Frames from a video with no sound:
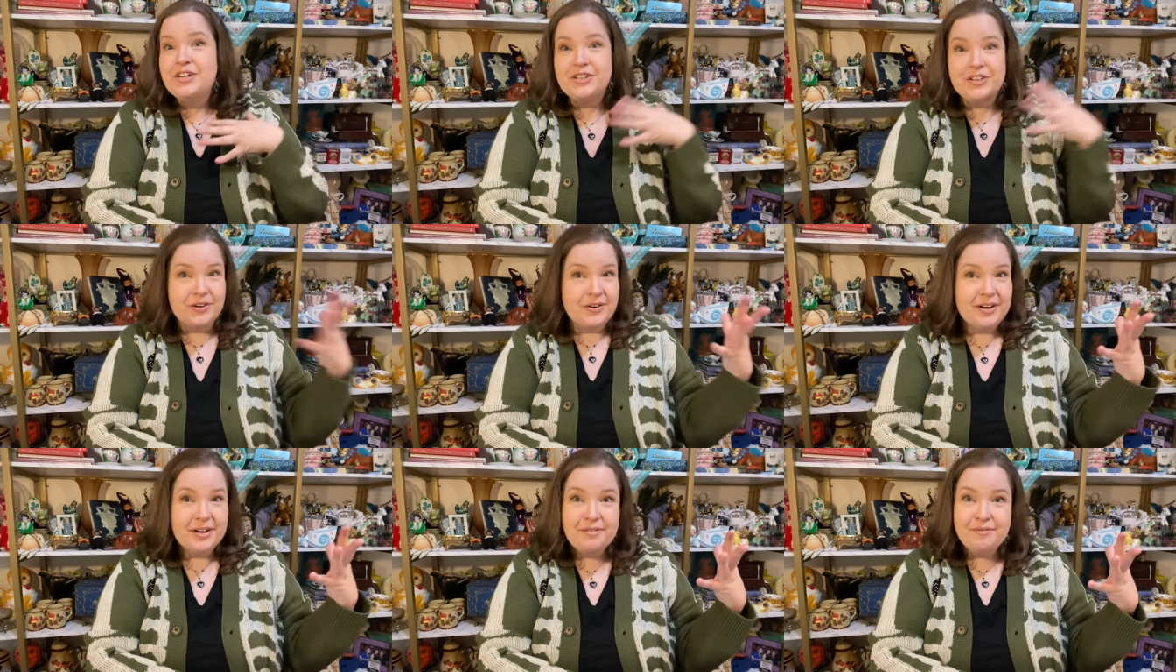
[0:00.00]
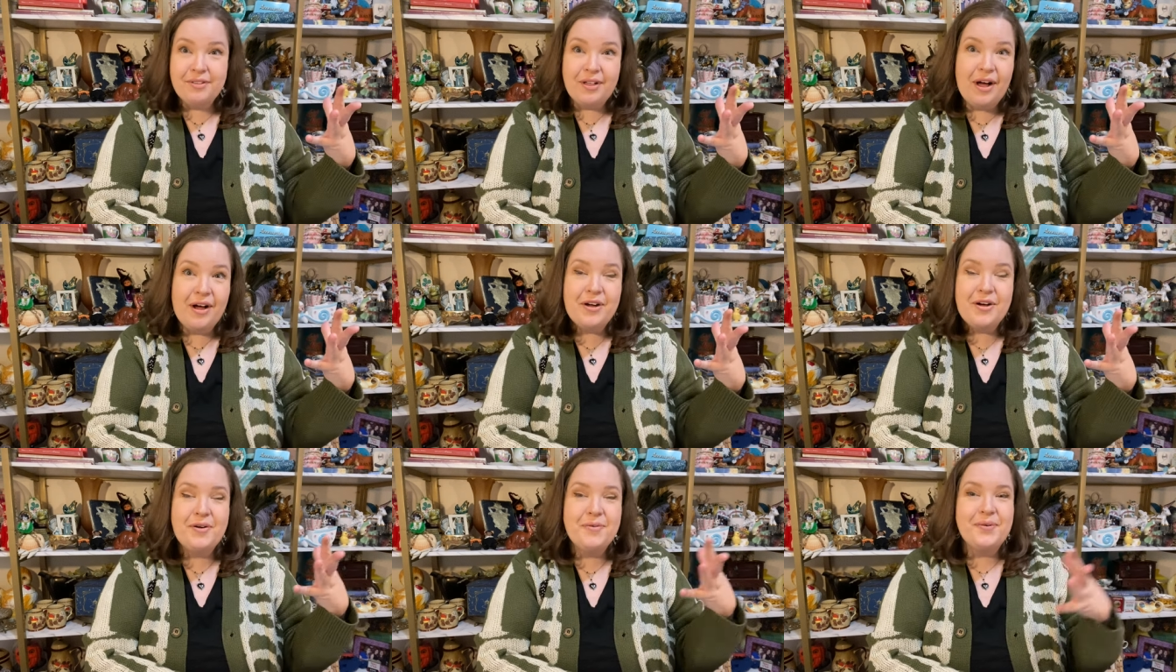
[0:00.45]
during
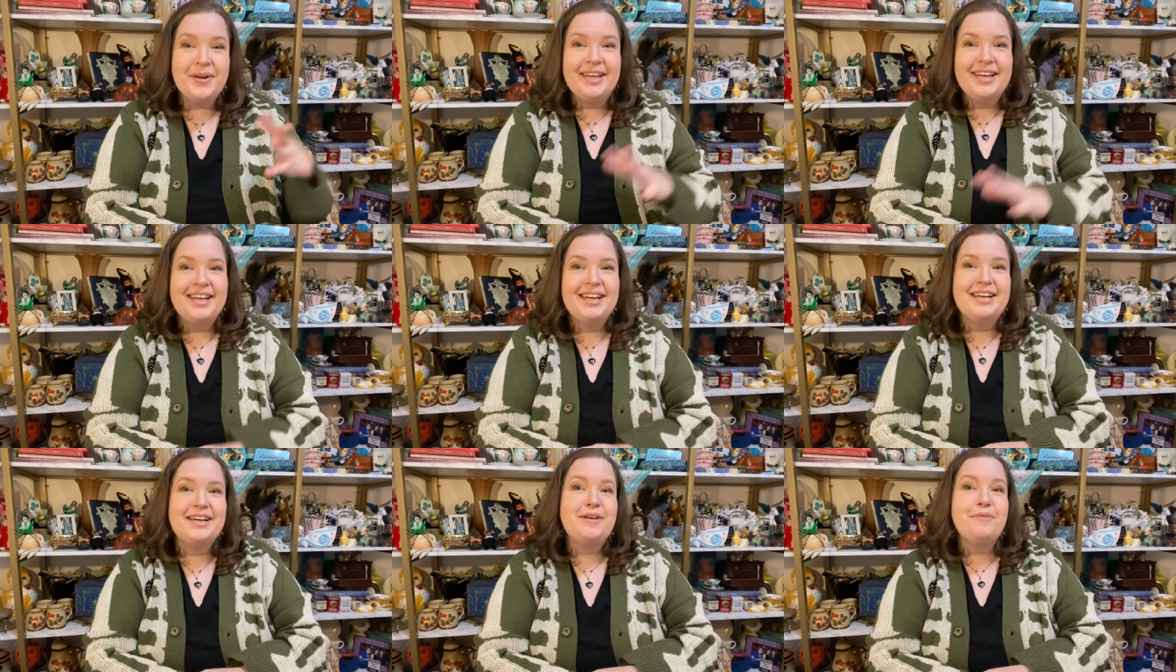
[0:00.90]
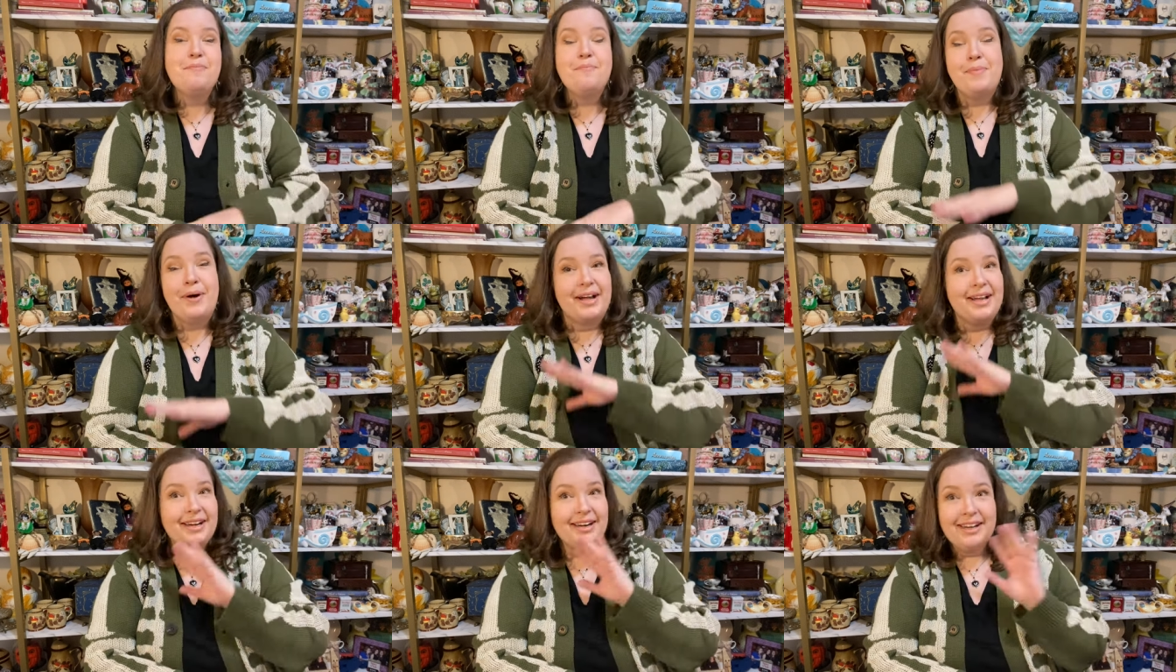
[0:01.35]
Vlogoween,
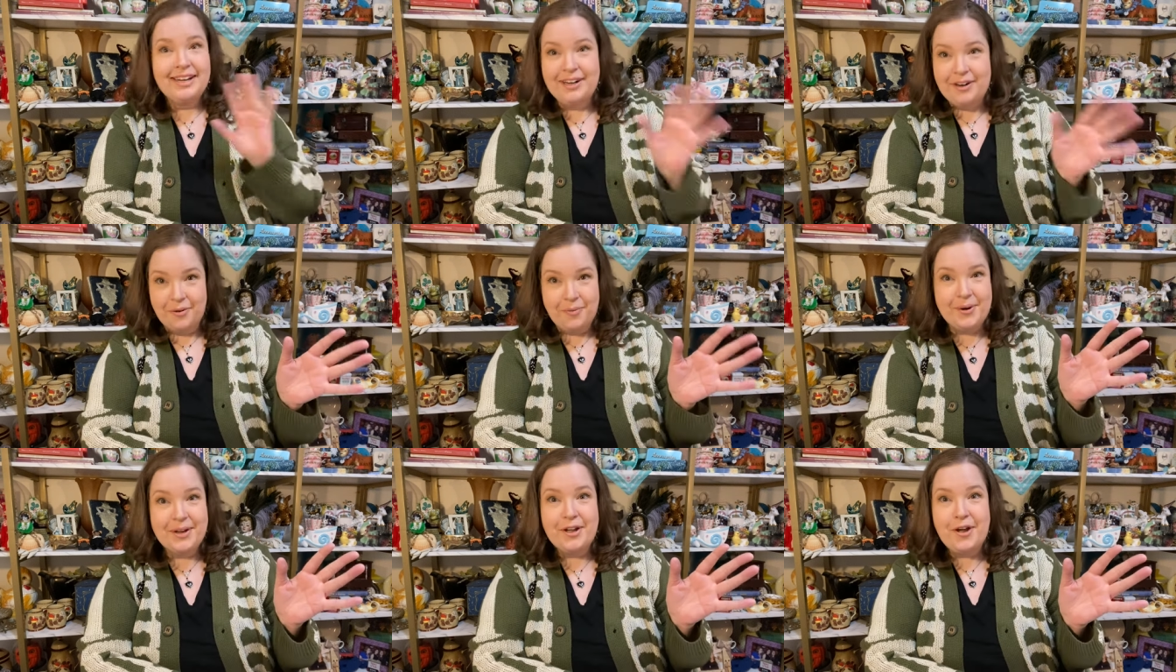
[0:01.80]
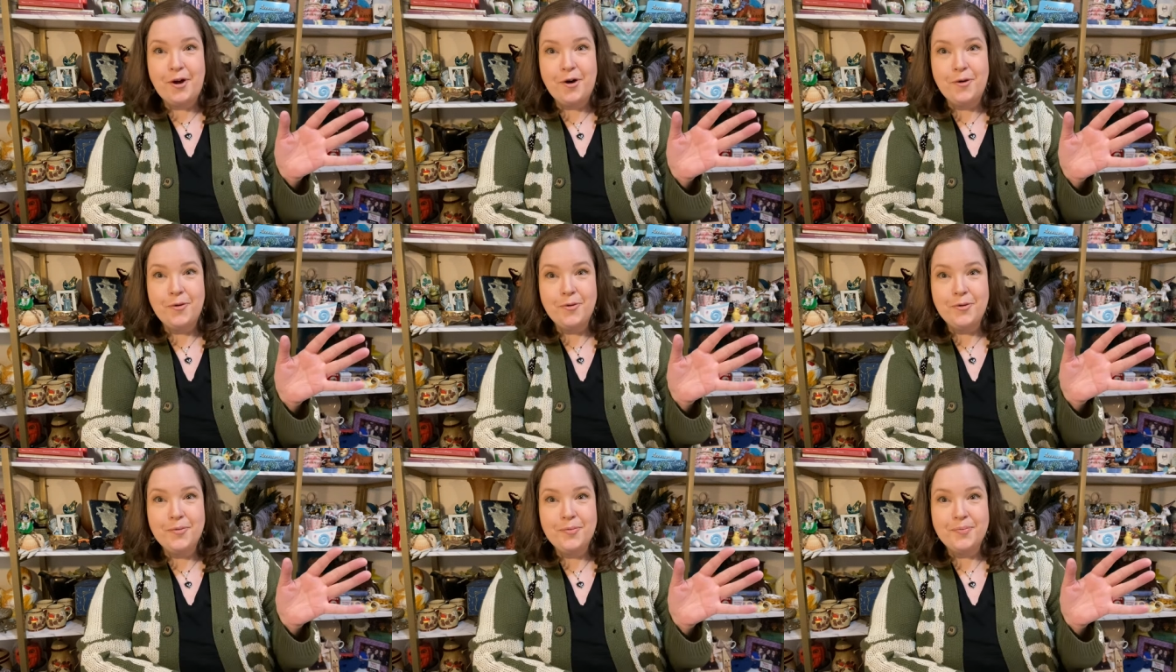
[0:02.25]
but here we
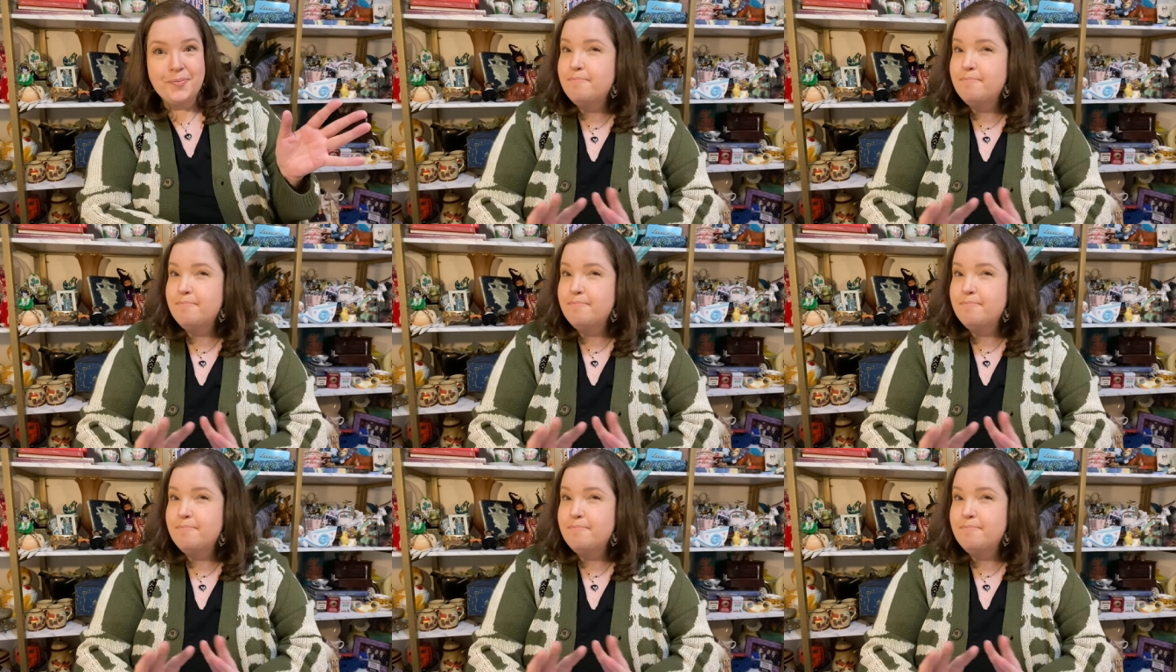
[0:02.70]
go.